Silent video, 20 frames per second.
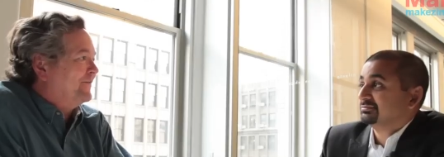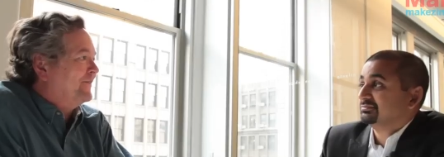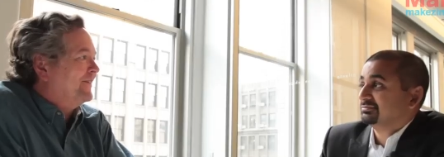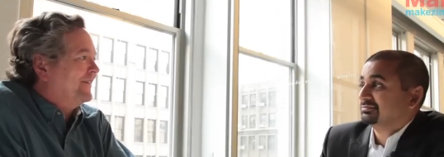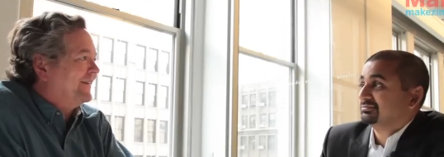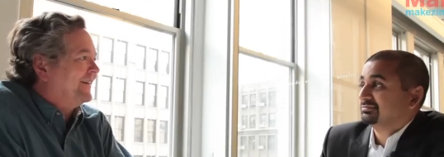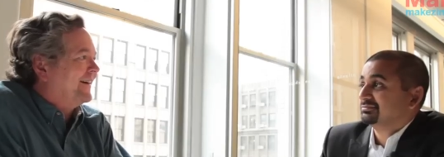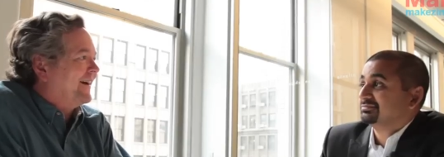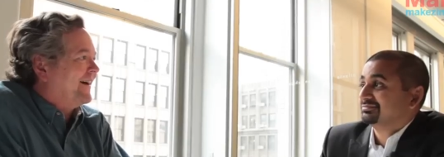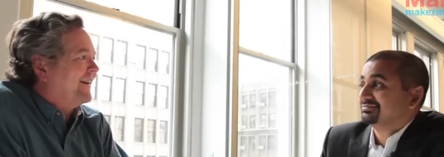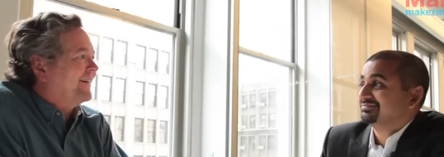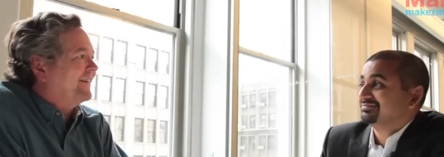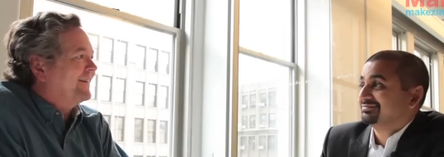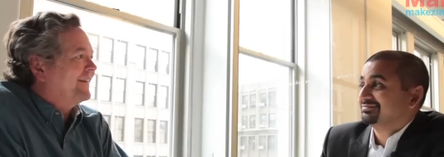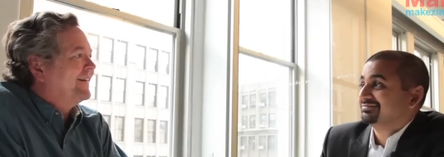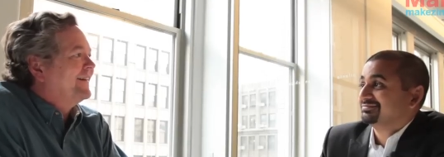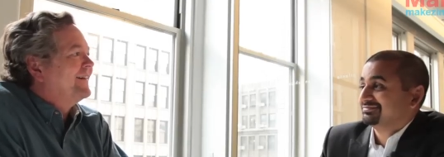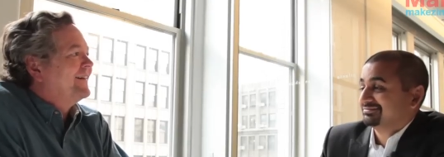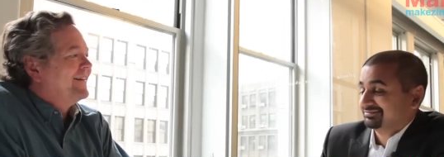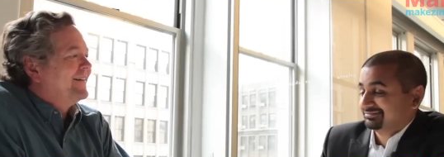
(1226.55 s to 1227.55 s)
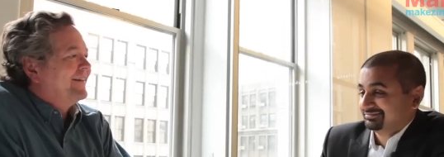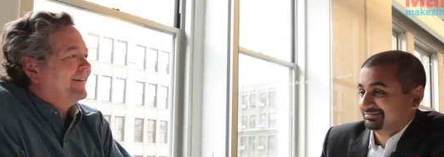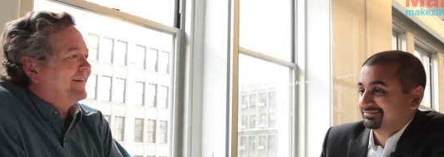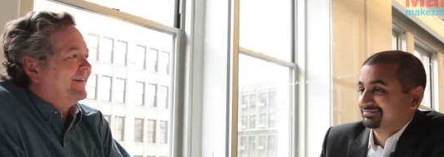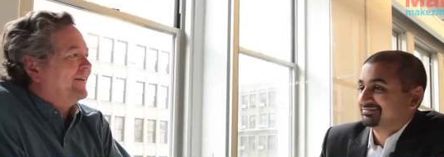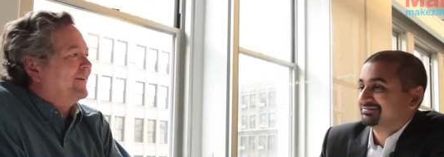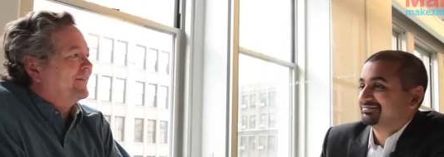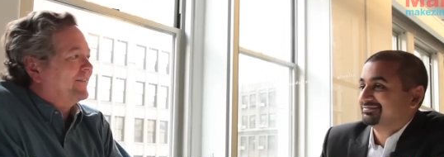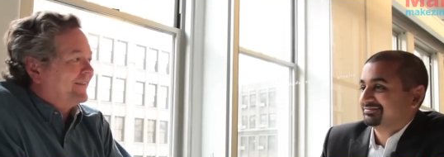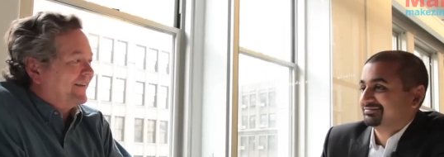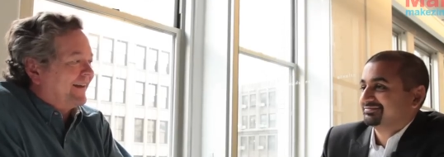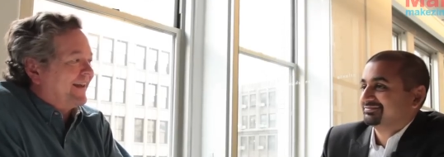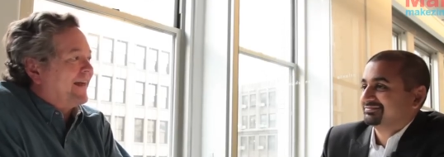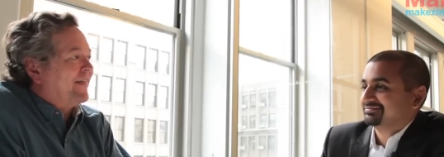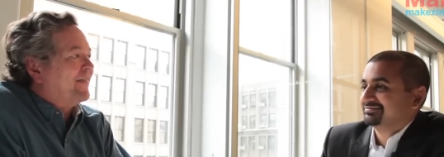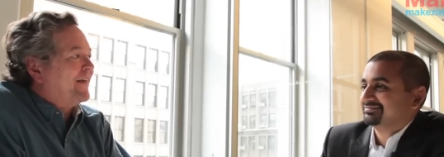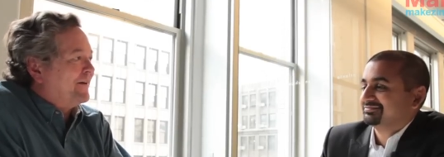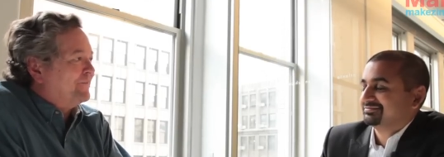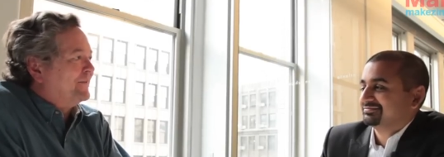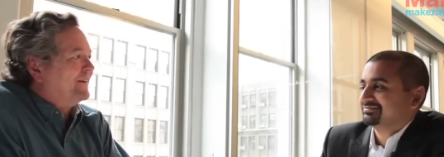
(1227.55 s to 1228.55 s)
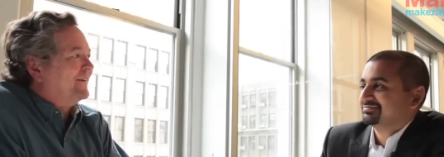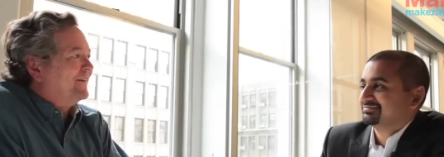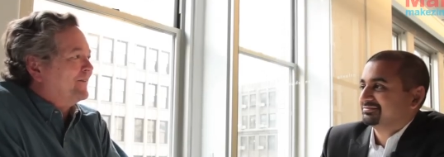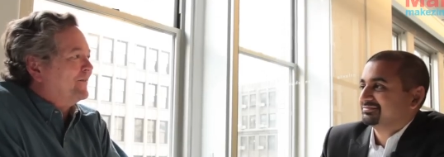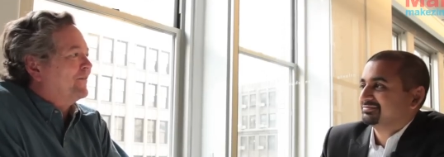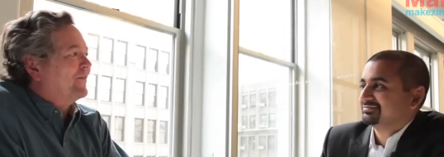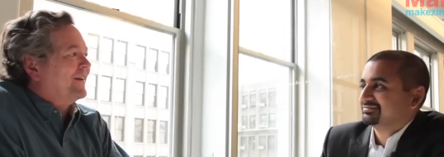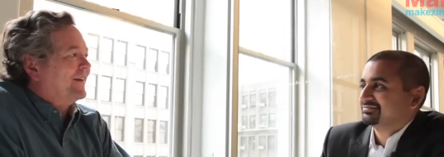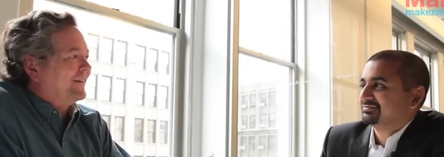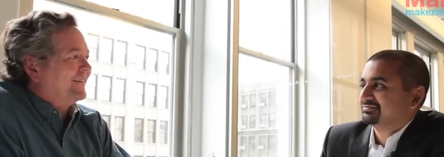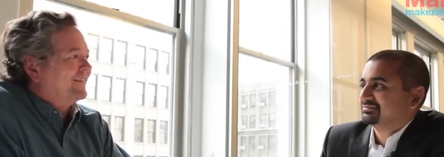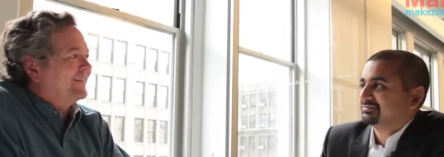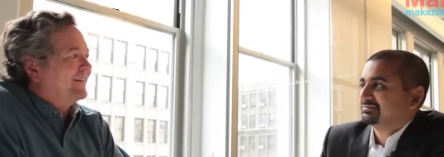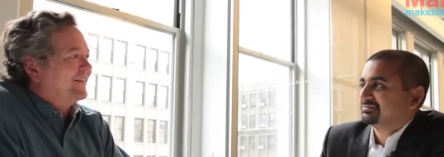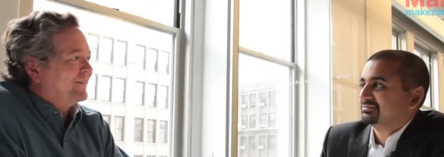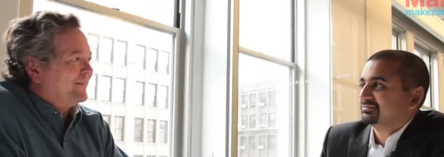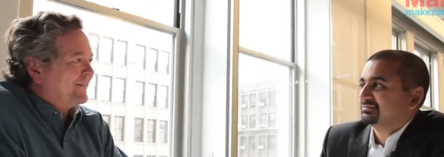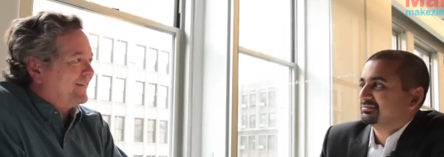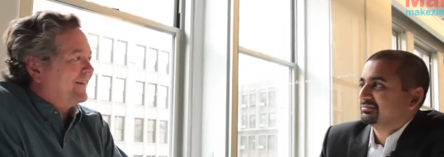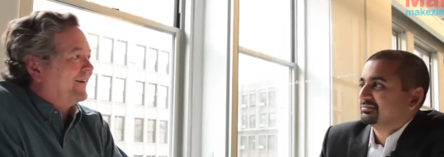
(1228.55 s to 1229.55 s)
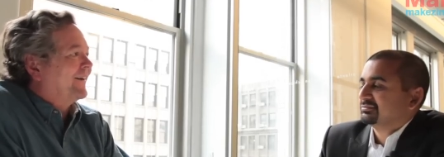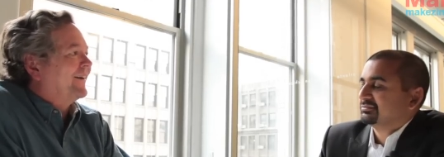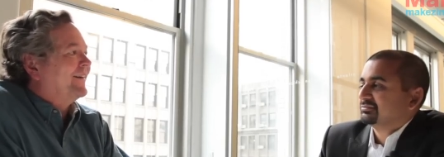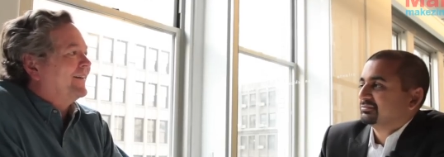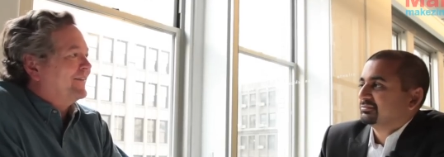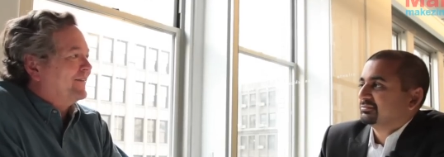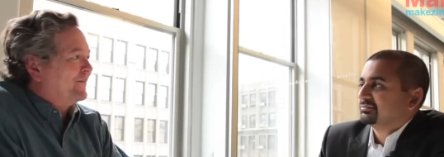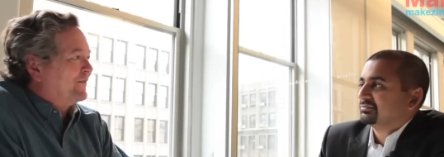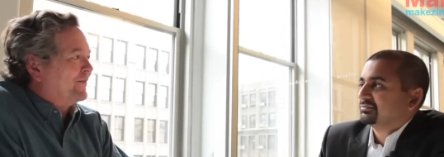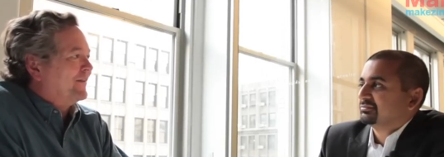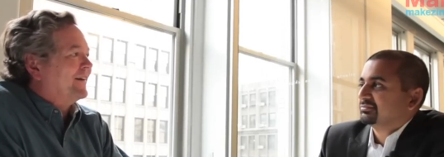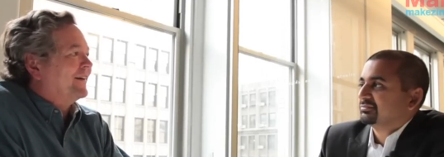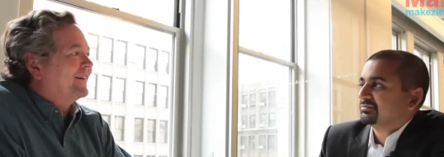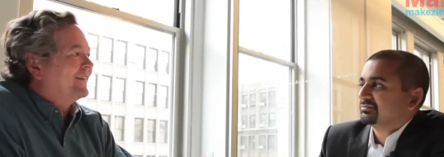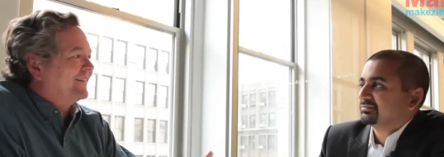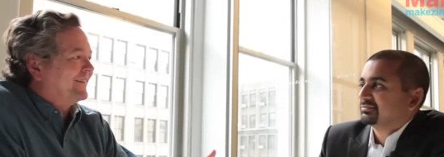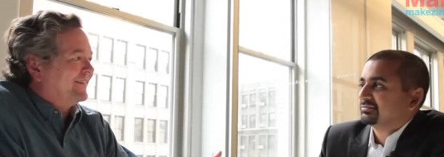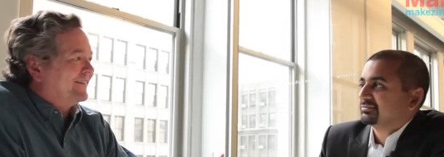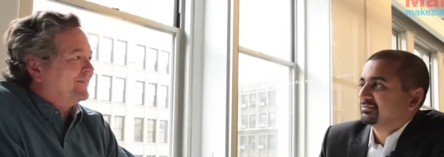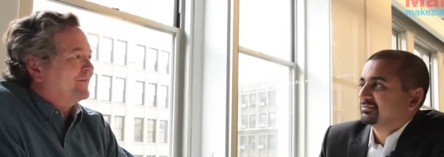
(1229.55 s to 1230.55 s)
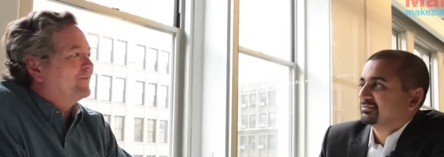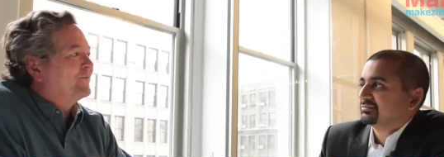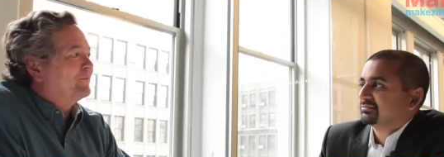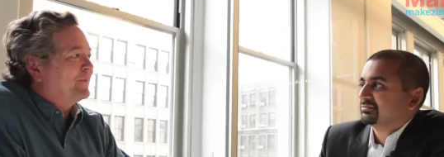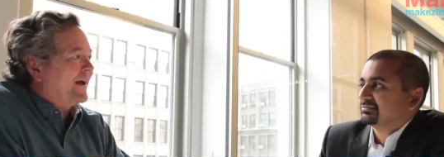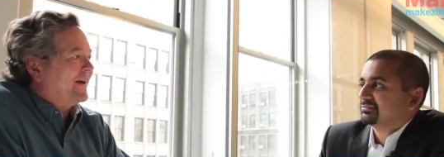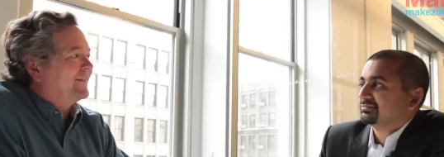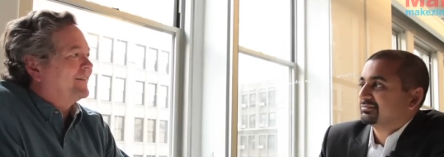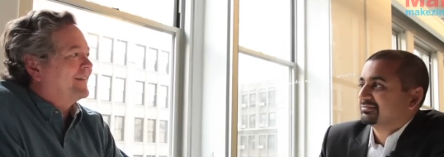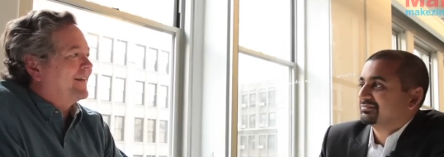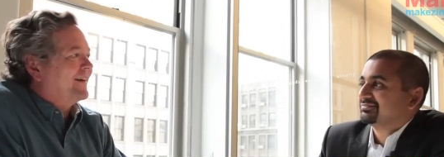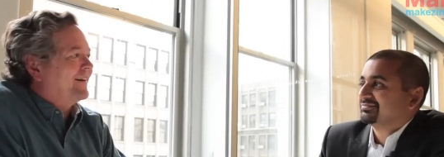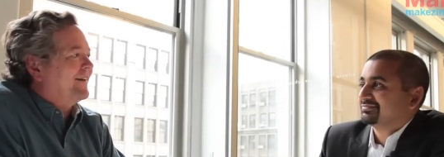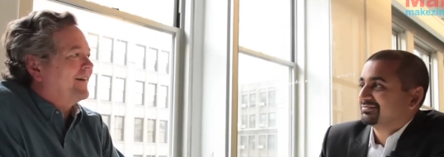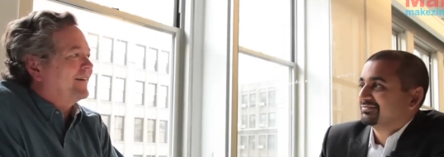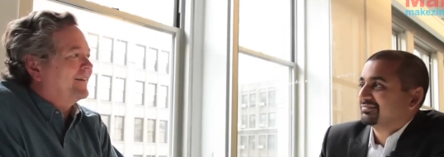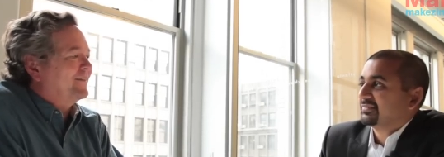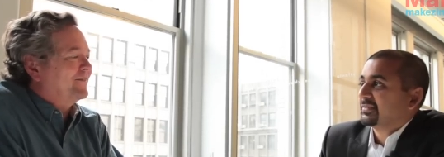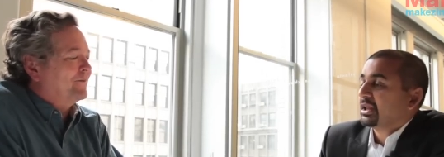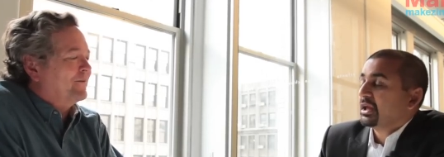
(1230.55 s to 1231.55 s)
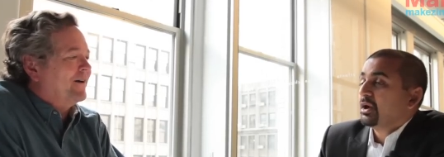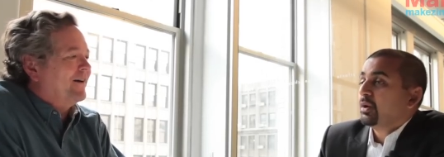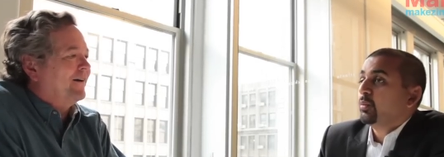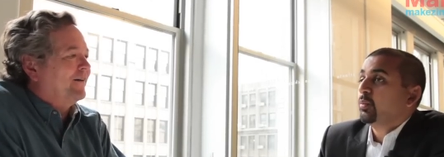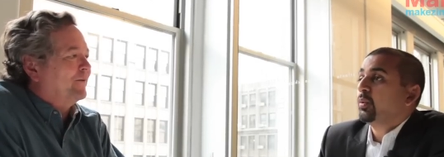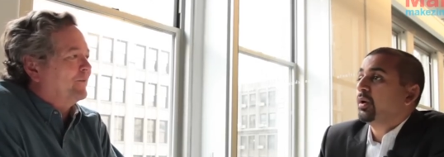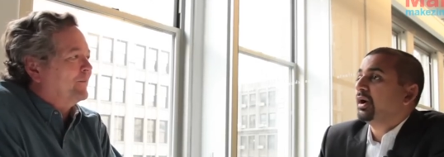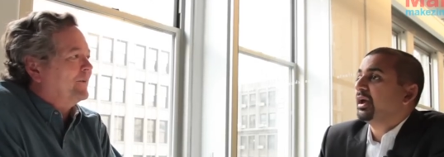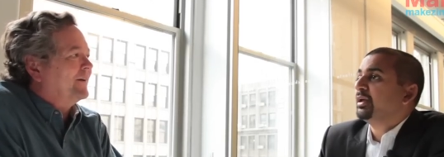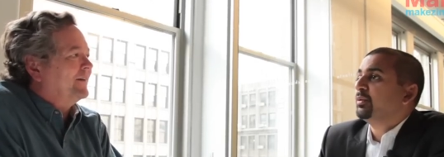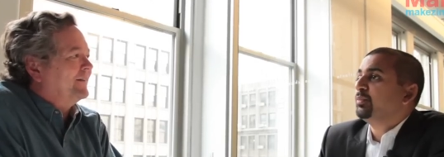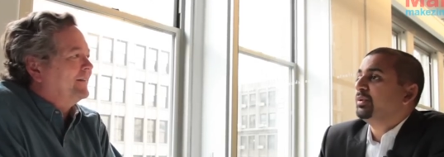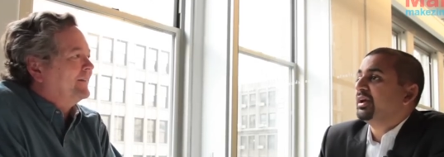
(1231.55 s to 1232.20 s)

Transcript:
Speaker 1: really got you know to get them to do things and they're going to do things and pass that on as well well and